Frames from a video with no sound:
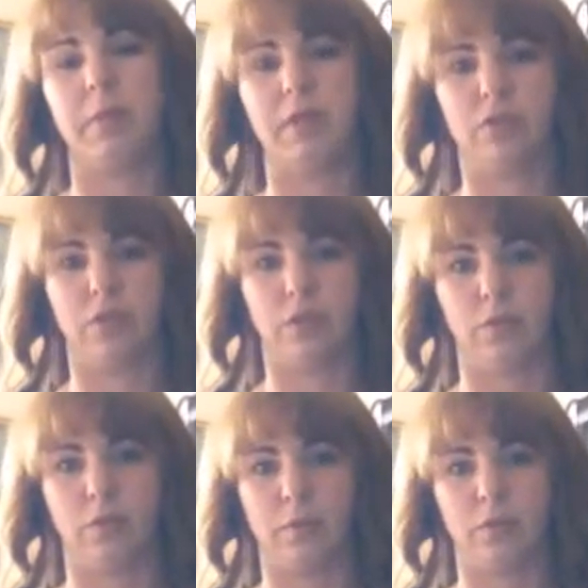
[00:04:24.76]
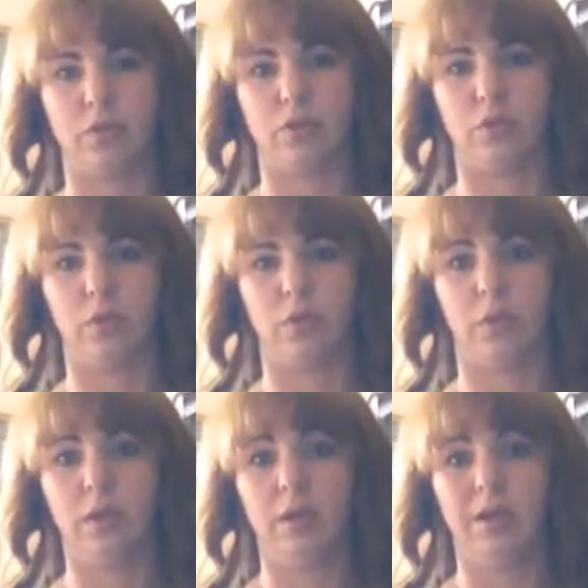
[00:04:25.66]
to make sure that you remember to
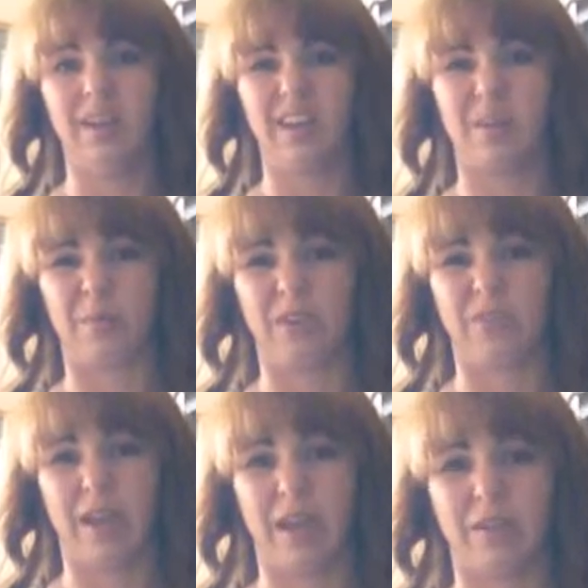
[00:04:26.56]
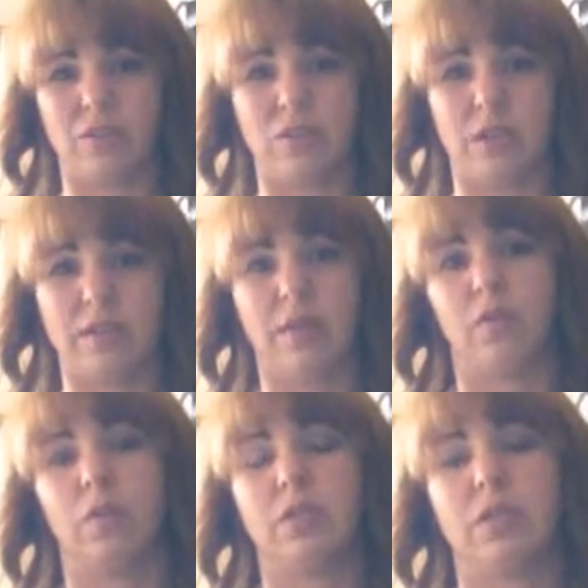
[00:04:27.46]
kind of briefly exercise
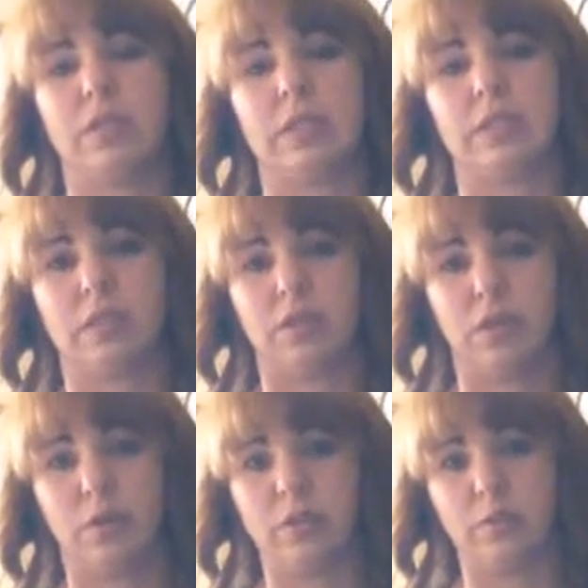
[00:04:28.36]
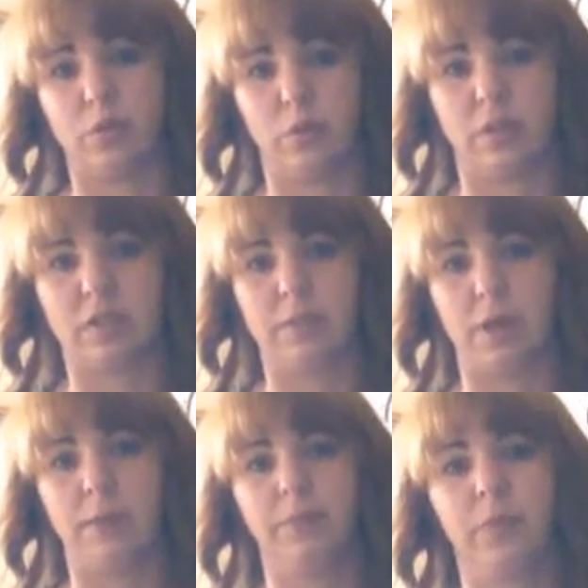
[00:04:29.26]
afterwards, because it's the slowest absorbing
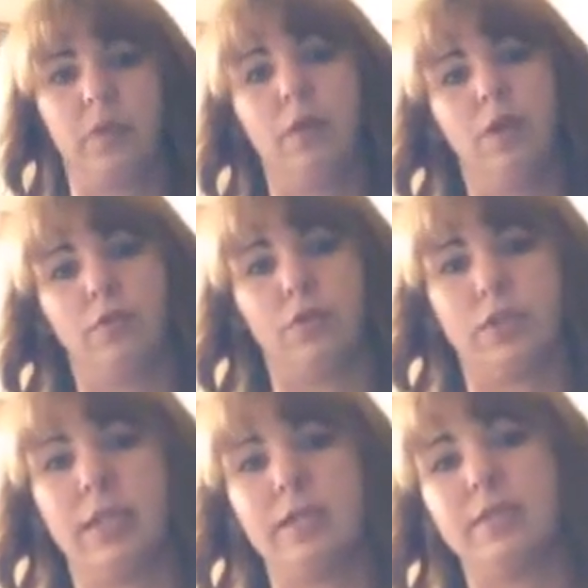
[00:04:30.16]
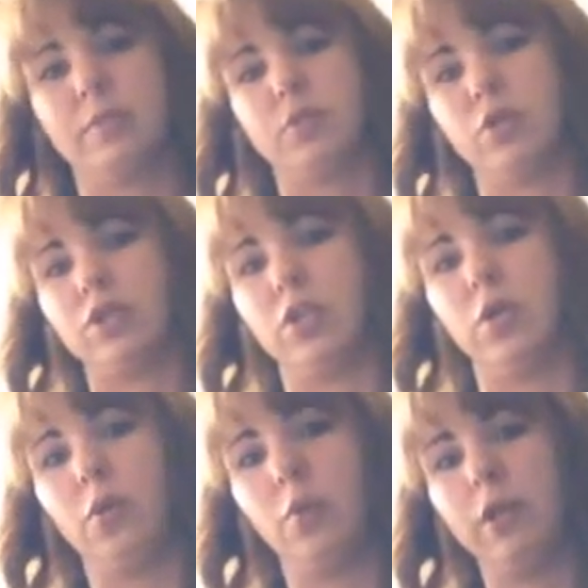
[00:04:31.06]
spot. For today's
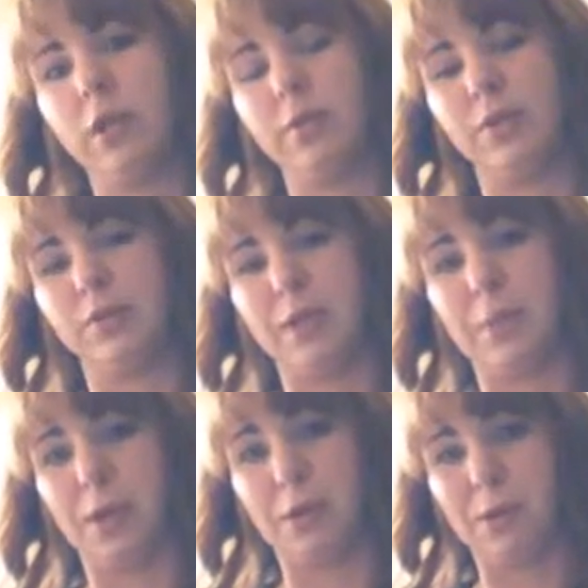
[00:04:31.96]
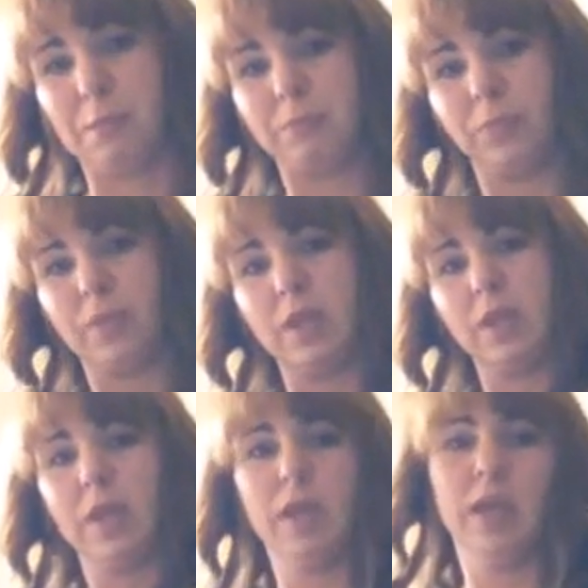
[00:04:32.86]
demonstration, we're going to be using my arm.
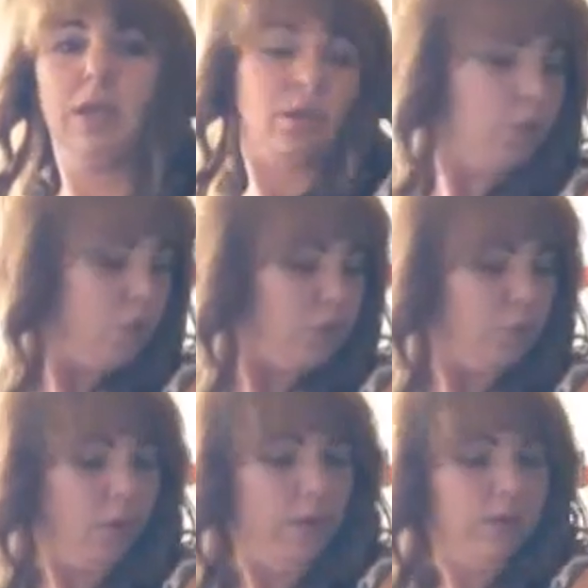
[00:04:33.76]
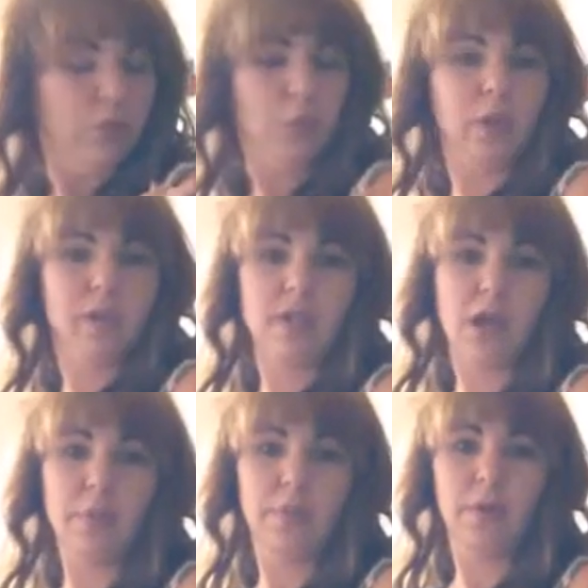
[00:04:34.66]
What you want is you want the
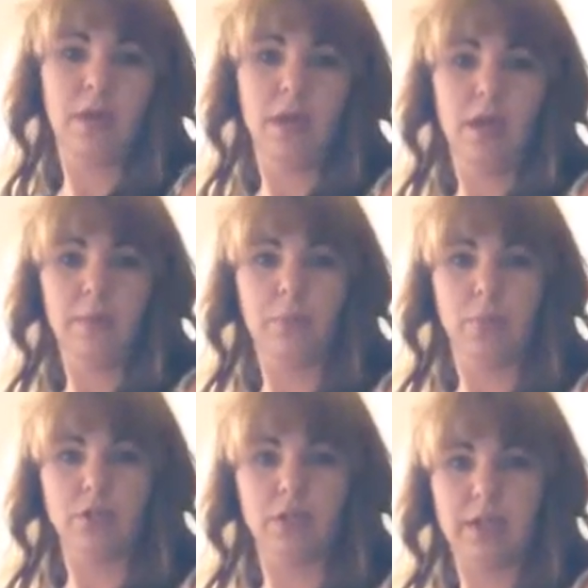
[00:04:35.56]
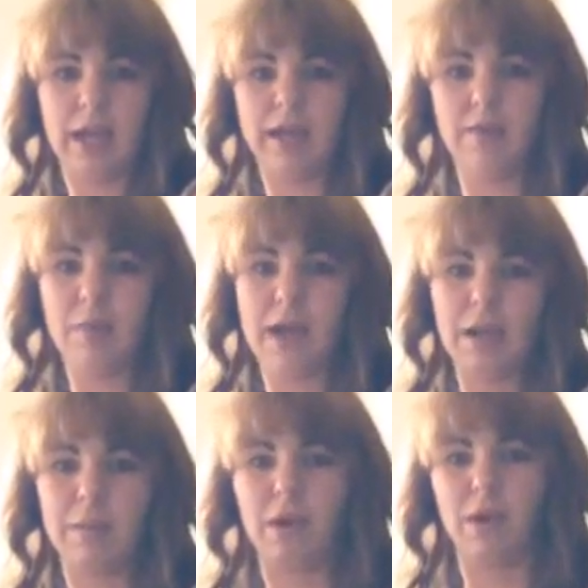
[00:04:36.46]
top portion, kind of the
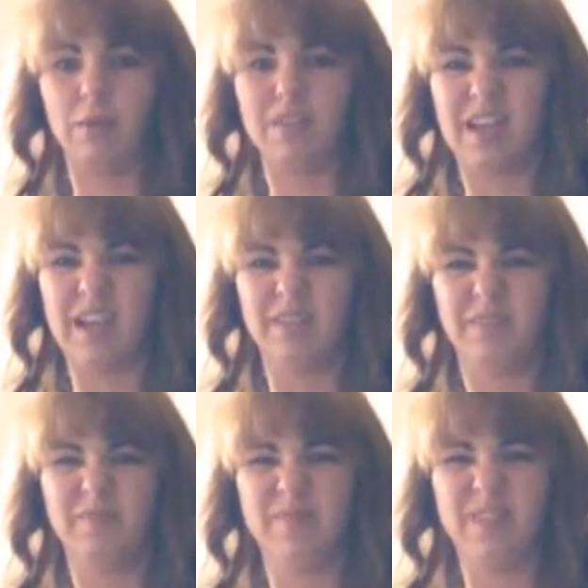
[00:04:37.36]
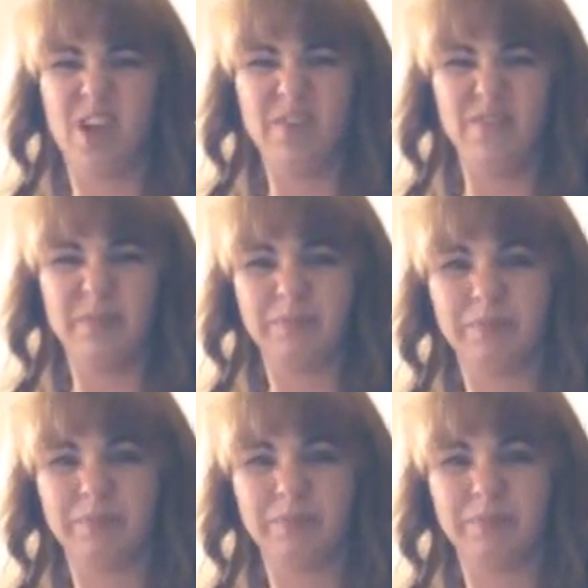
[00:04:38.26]
back part where it's kind of soft.